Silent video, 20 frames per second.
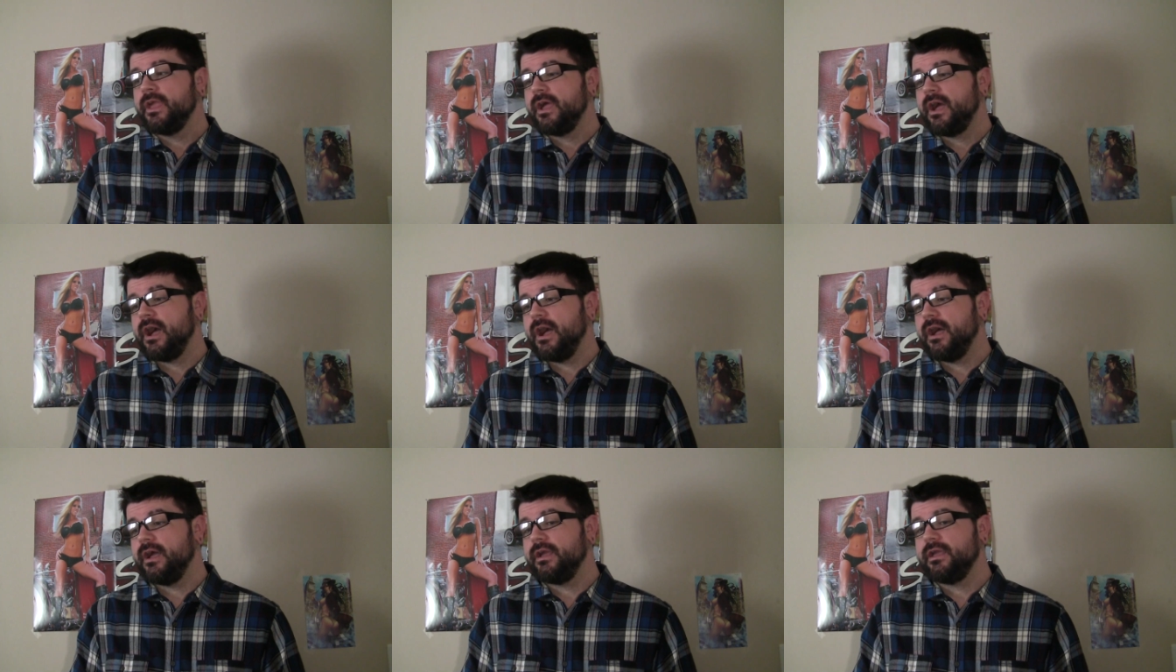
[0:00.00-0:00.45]

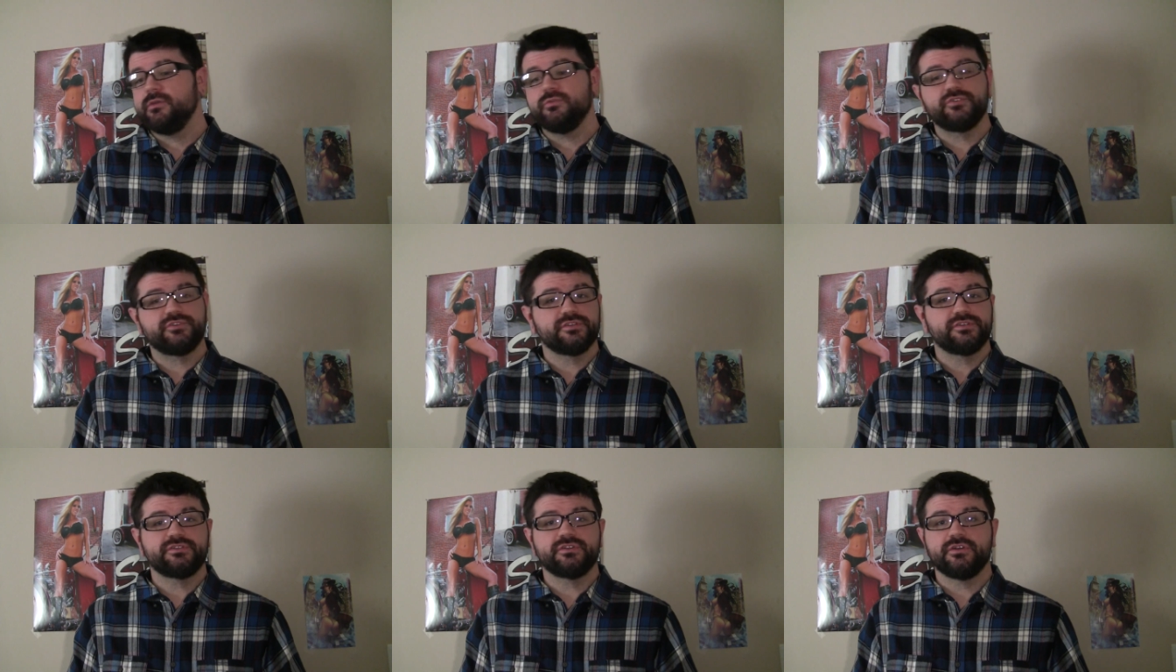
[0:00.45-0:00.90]
uh, he was
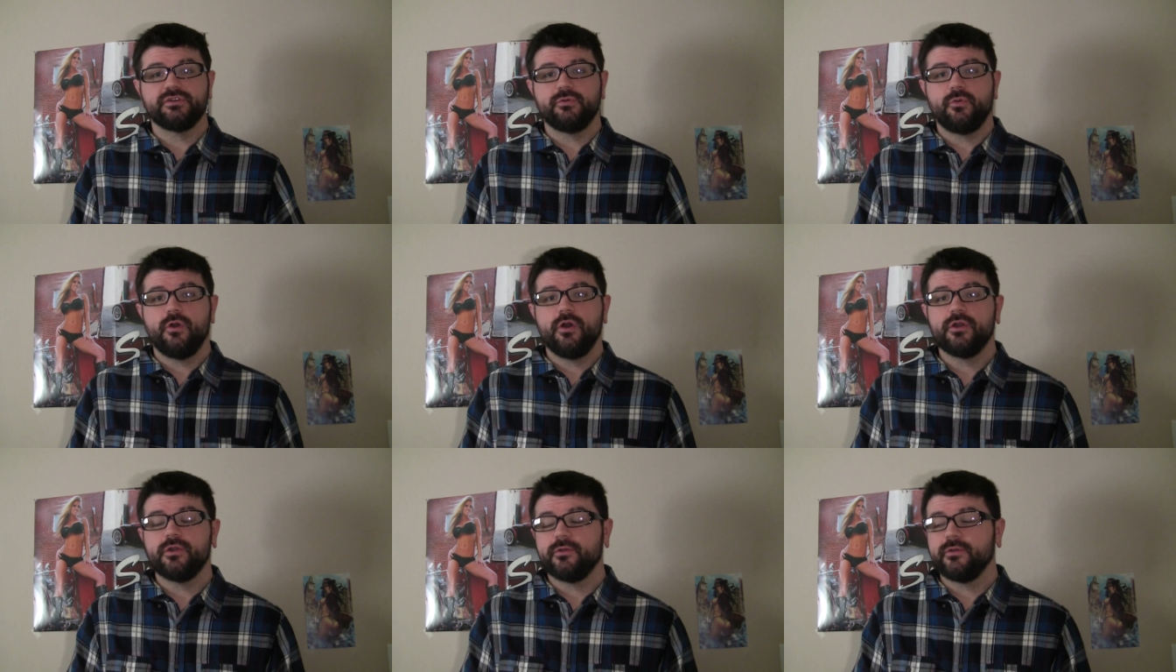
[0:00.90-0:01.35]
just starting to
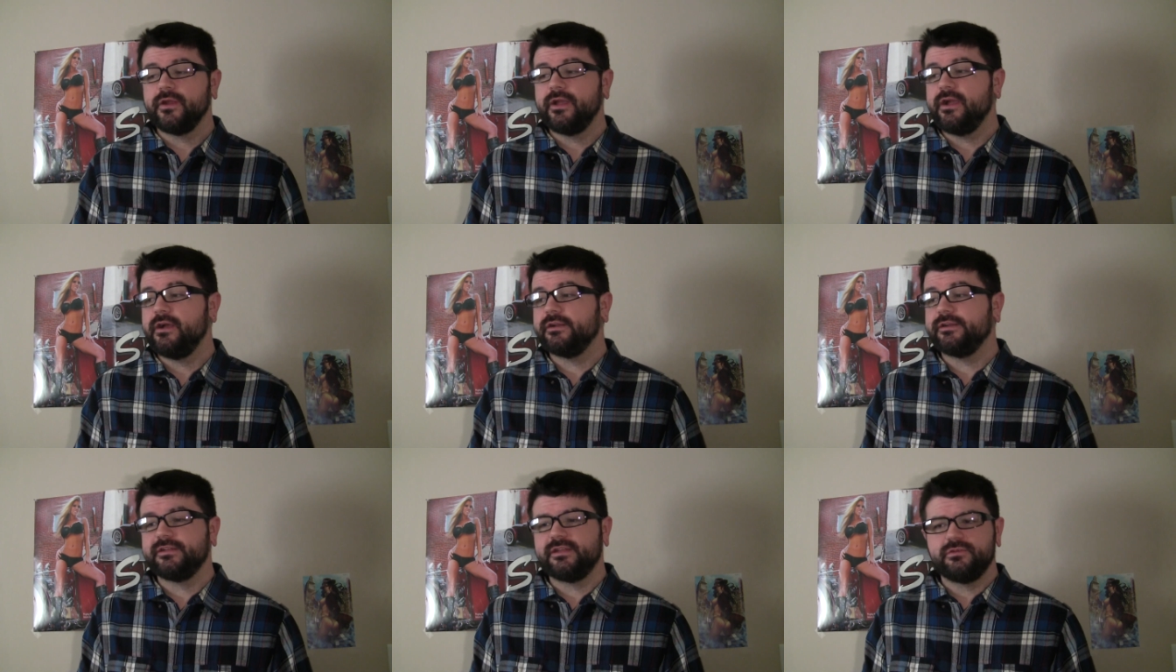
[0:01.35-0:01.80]
walk
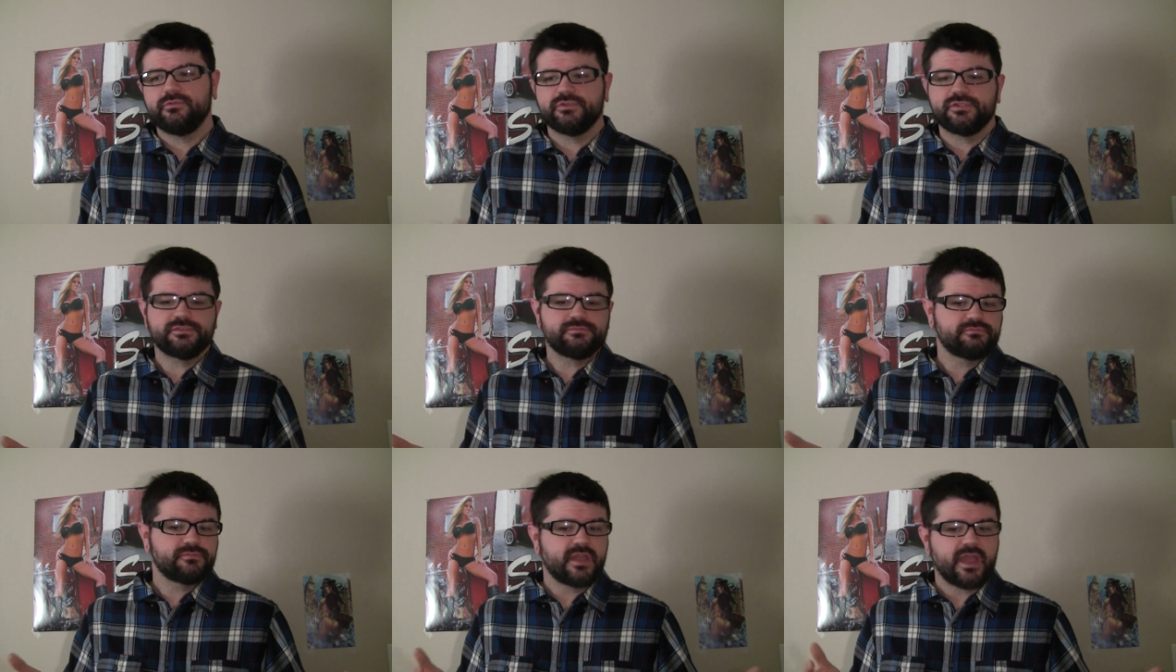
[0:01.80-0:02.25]
around and he
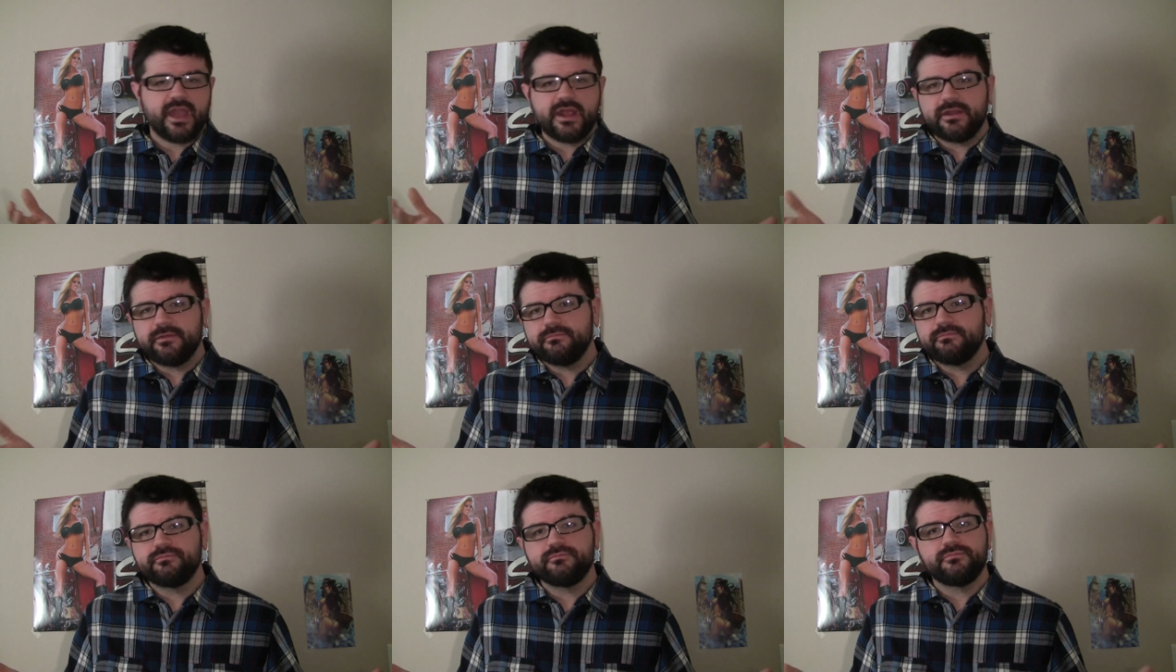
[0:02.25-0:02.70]
was kind
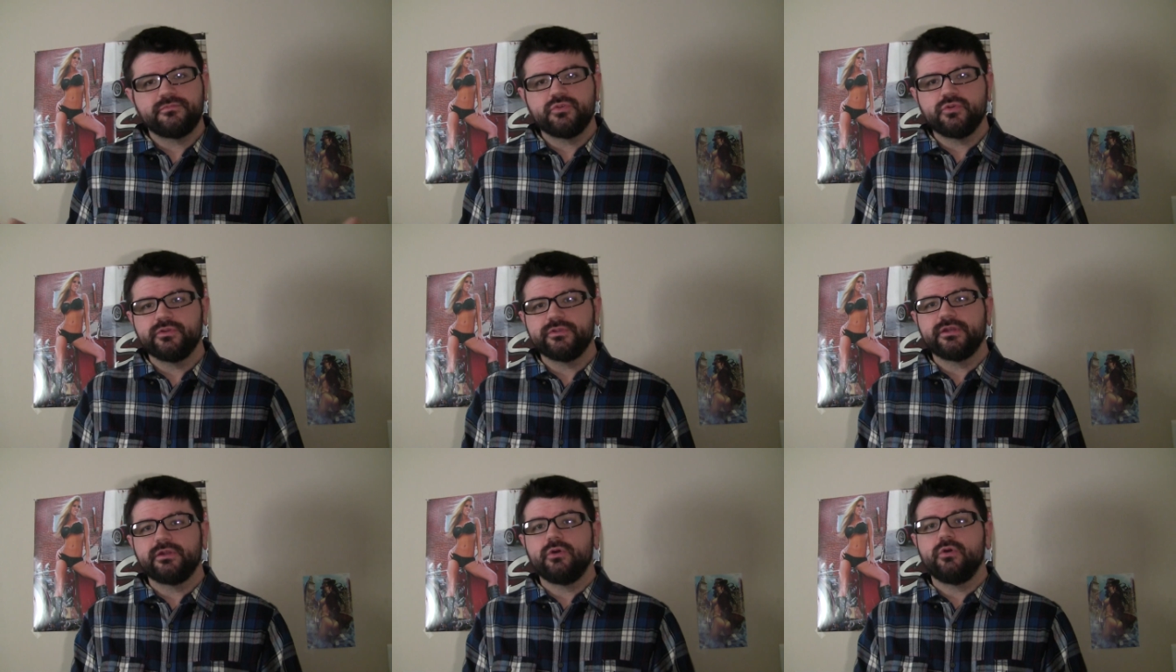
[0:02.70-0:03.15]
of
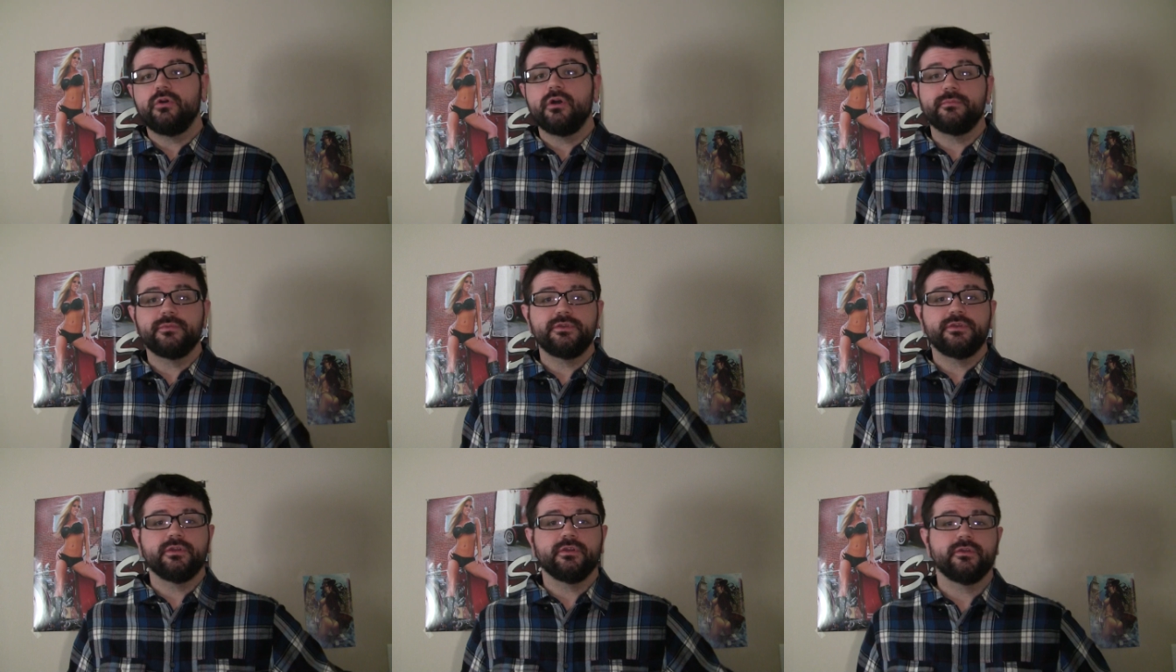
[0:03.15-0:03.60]
doing that whole
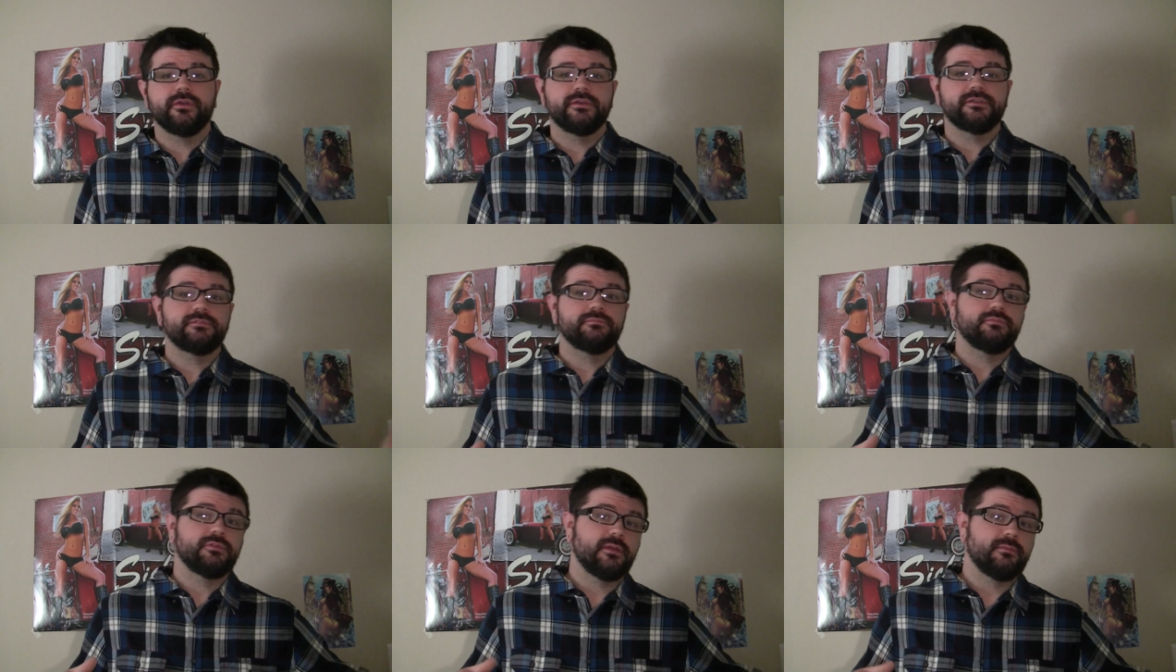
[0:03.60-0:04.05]
I'm
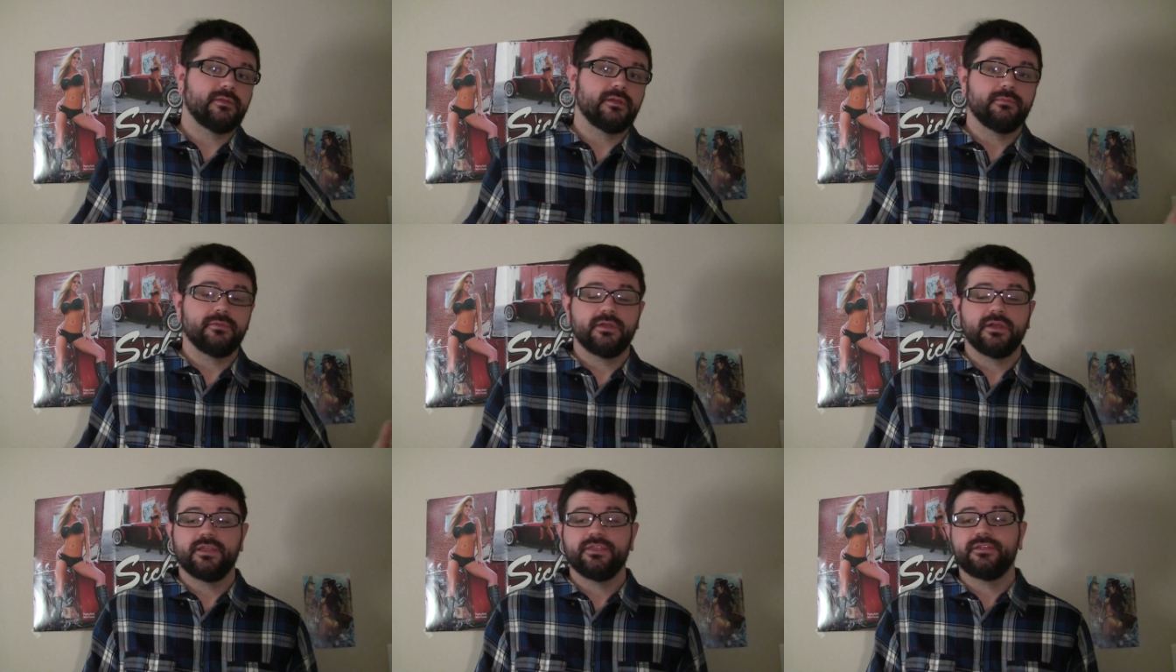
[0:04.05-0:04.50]
curious, blah, blah,
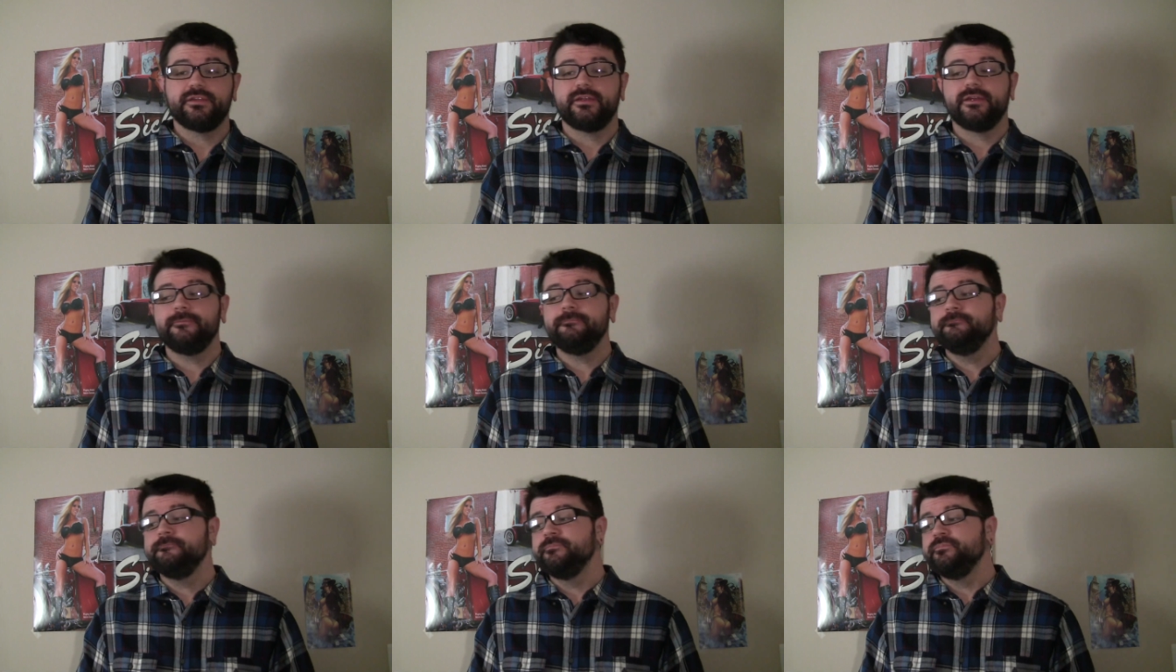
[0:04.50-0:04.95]
blah
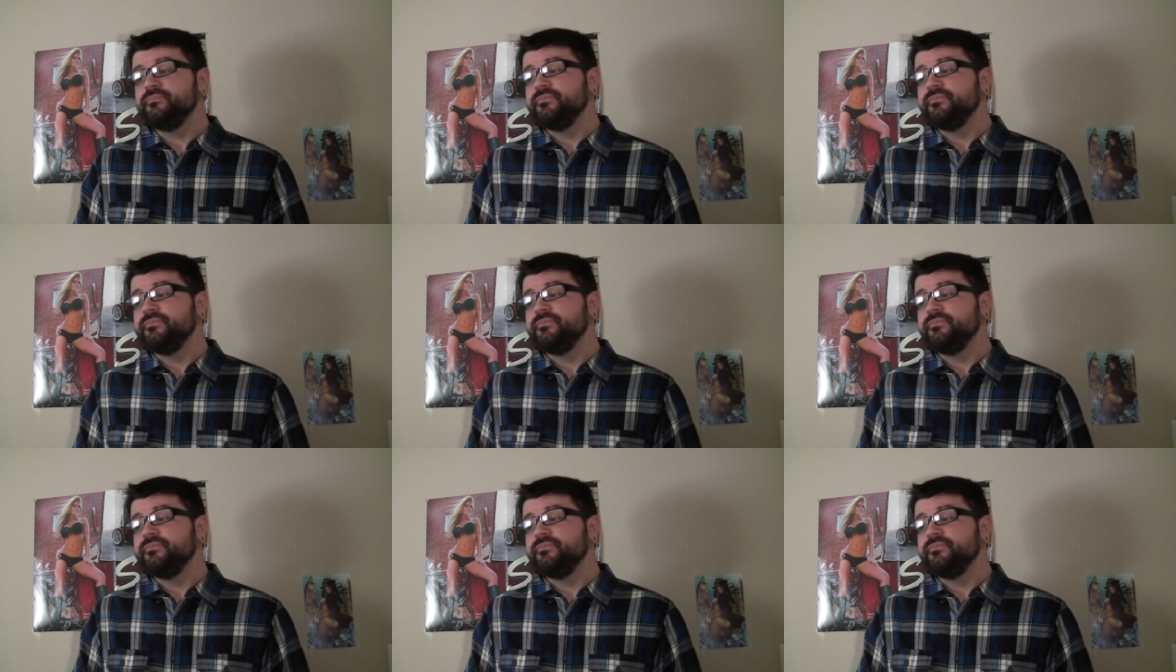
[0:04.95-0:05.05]
thing.